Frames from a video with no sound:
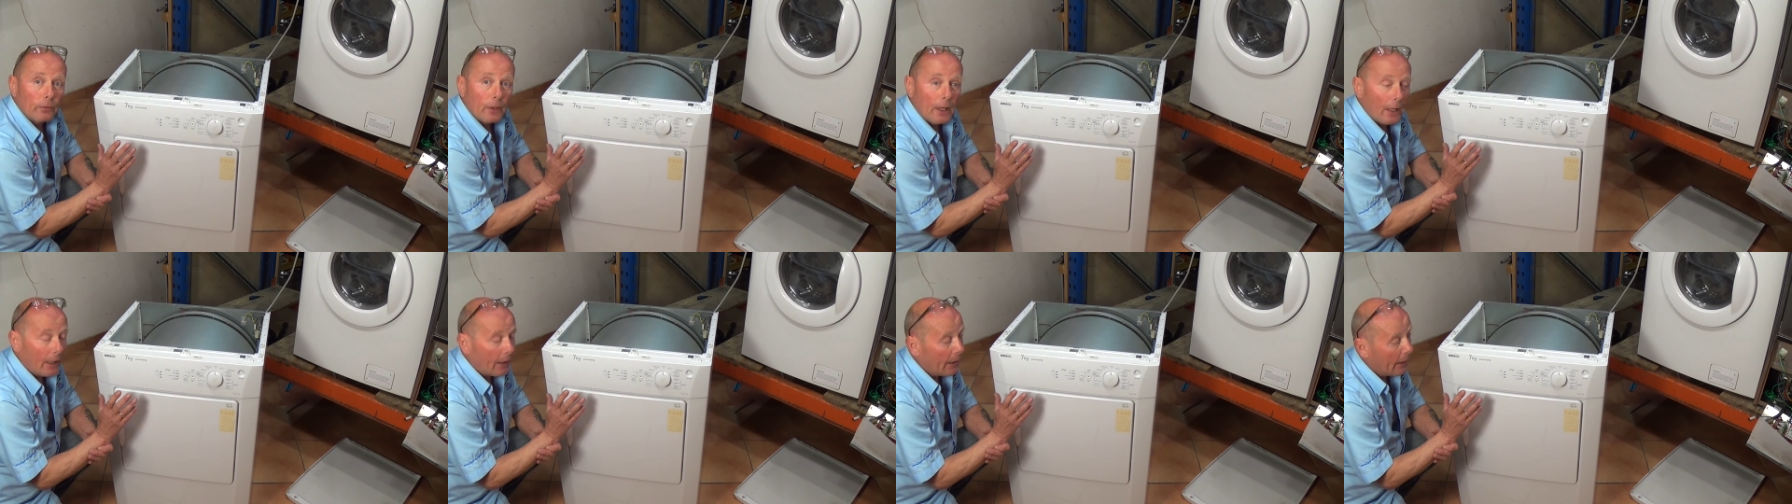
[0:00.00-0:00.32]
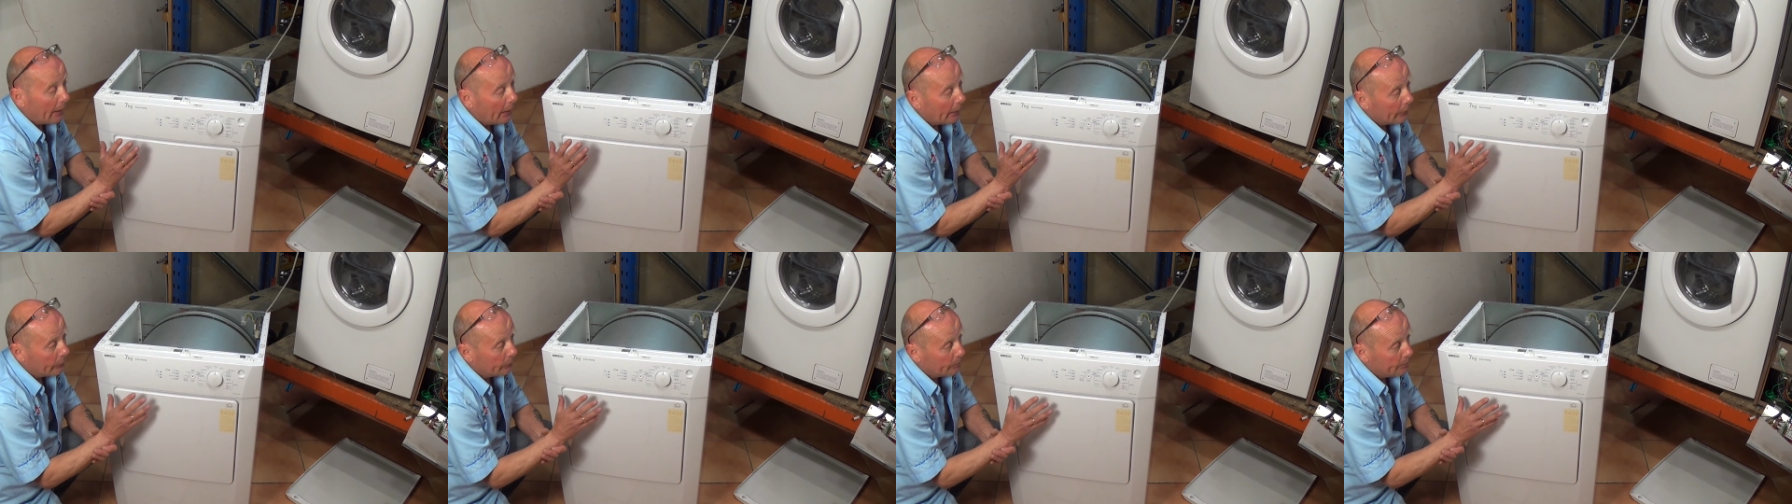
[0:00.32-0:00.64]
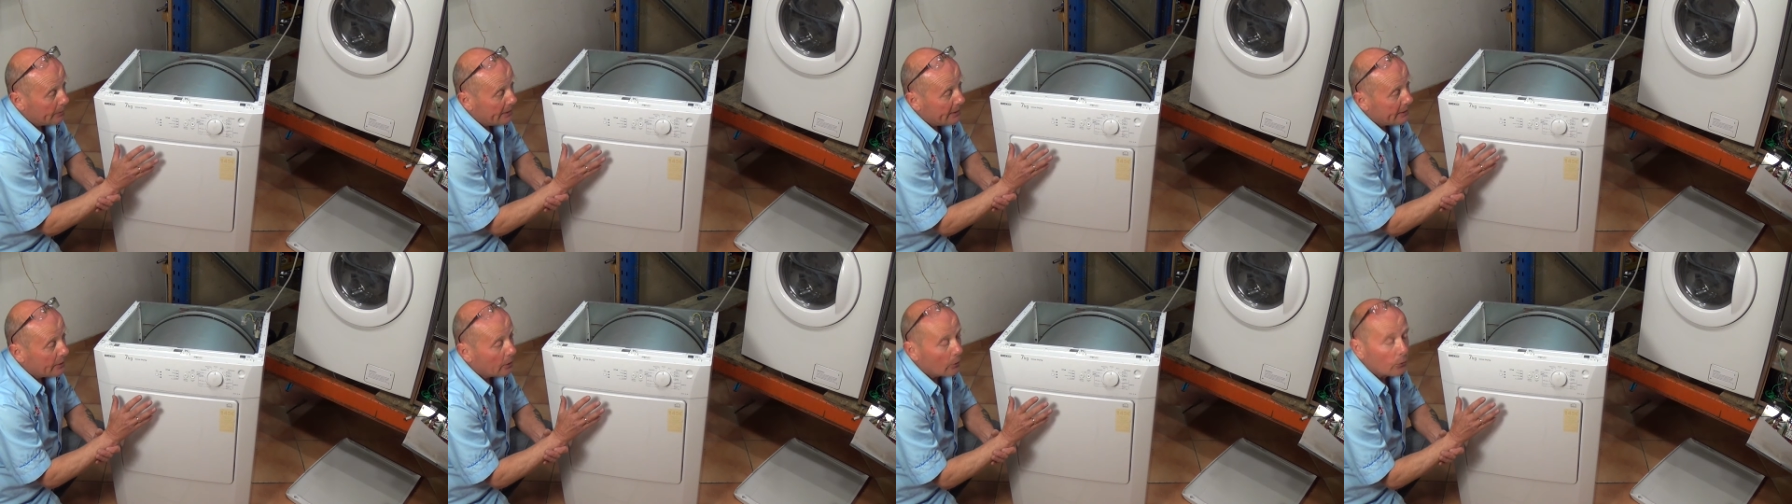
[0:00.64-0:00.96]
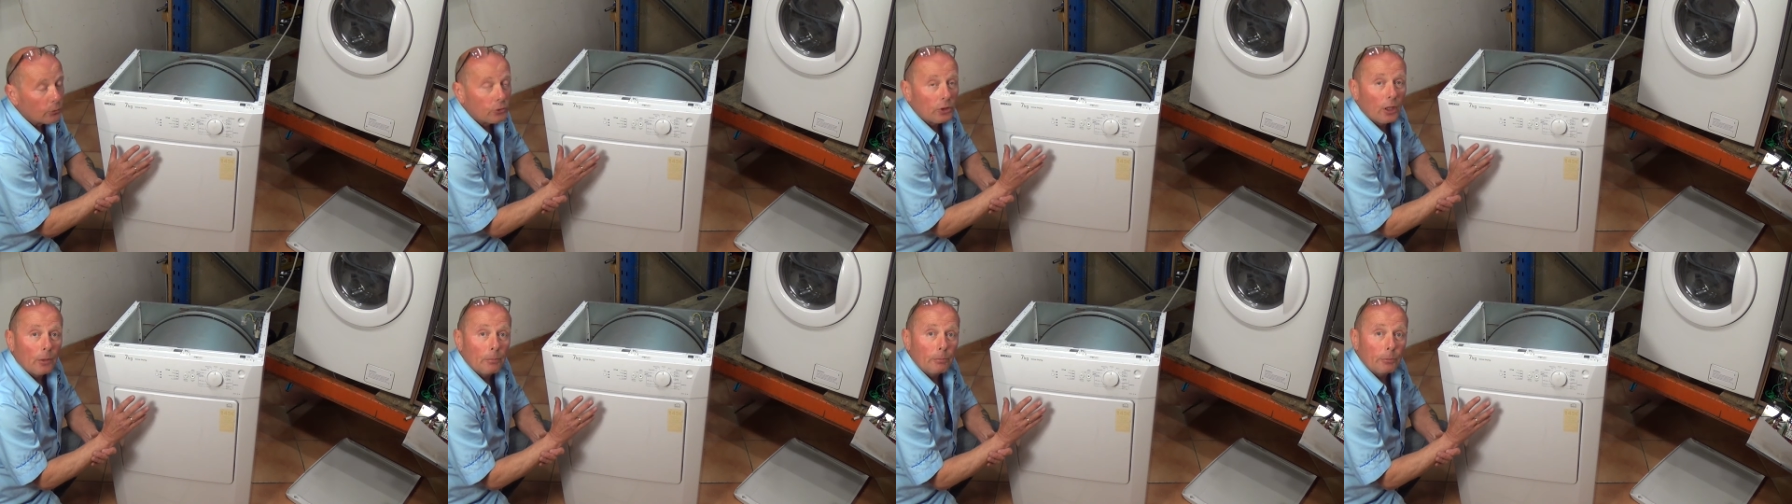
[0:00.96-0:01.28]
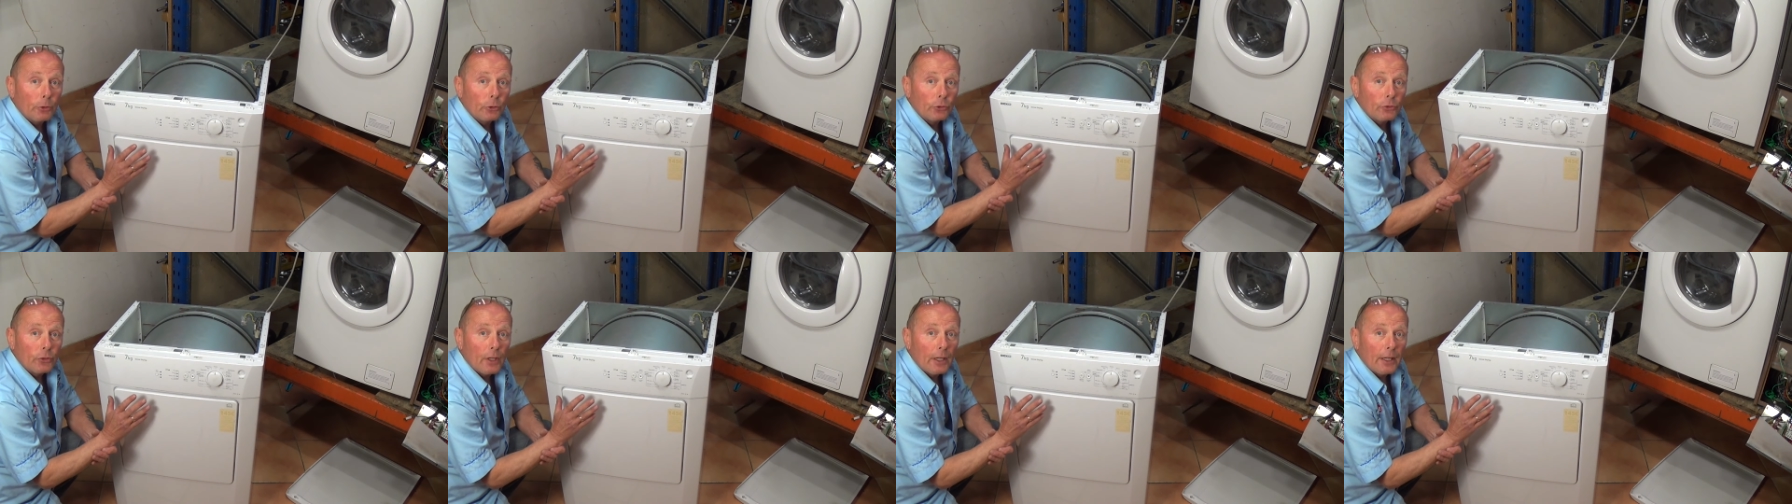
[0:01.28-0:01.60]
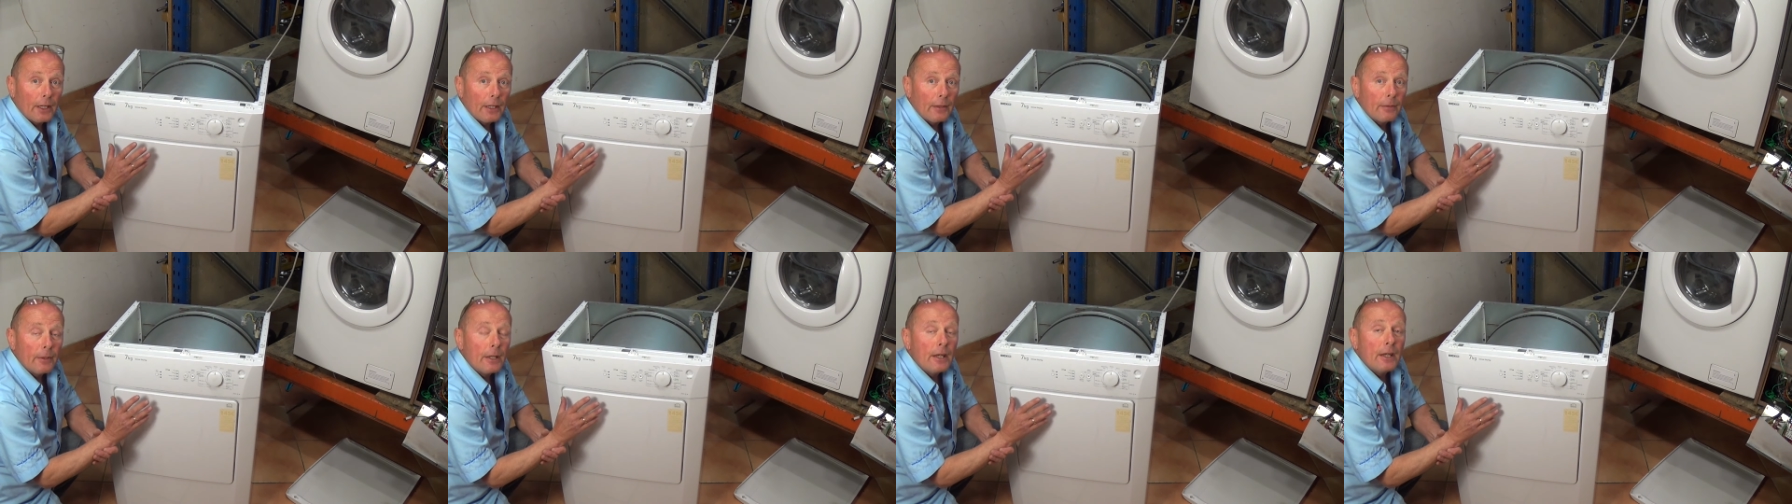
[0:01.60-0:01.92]
uh, Beko tumble
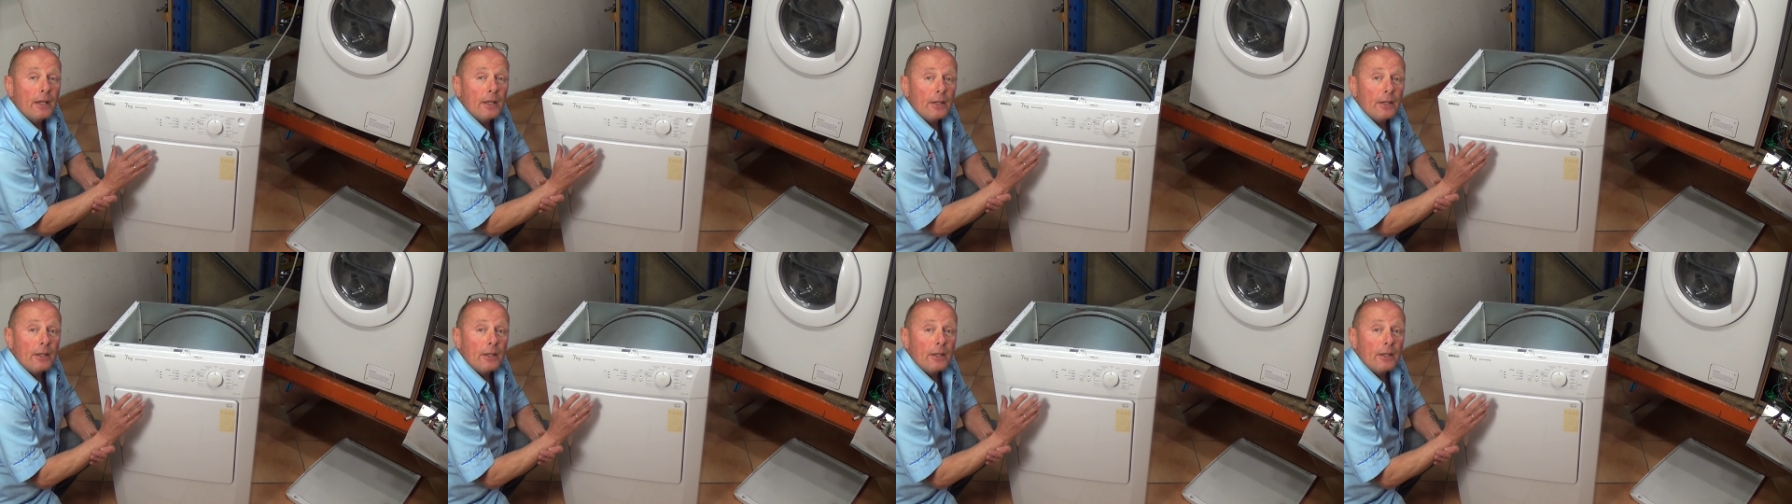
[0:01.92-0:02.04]
dryer,